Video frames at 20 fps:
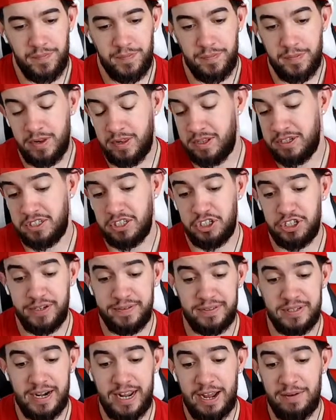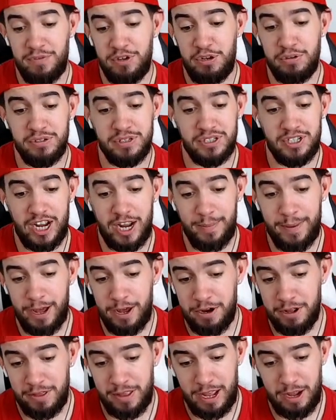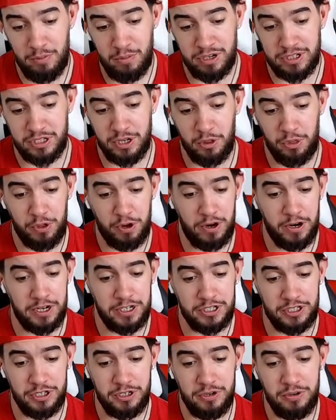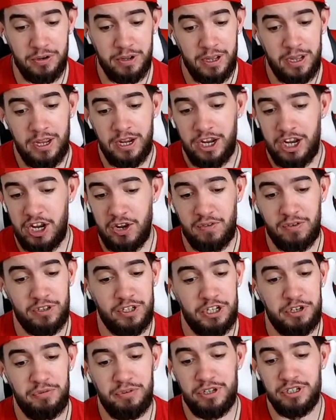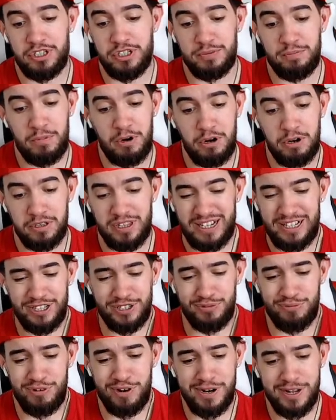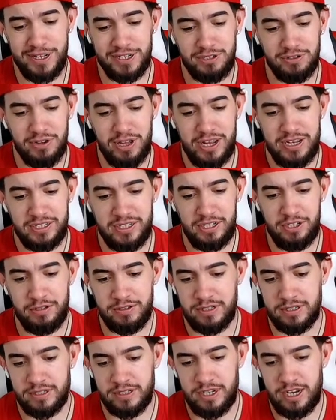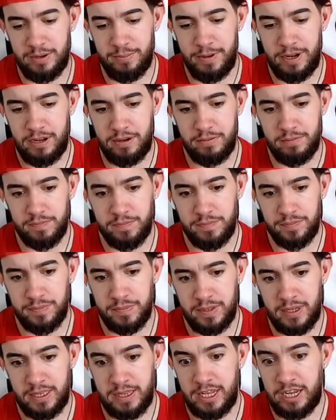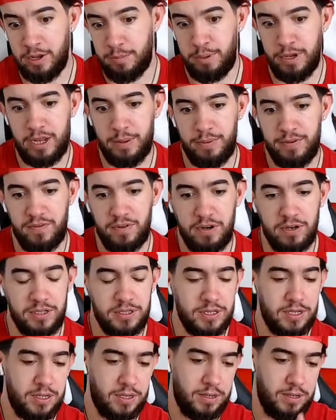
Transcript: Well, at least the Chiefs didn't have to use a timeout on that one. So 3rd and 2. If Cleveland's smart, they just run it so Casey uses a timeout. And they could pick up a first.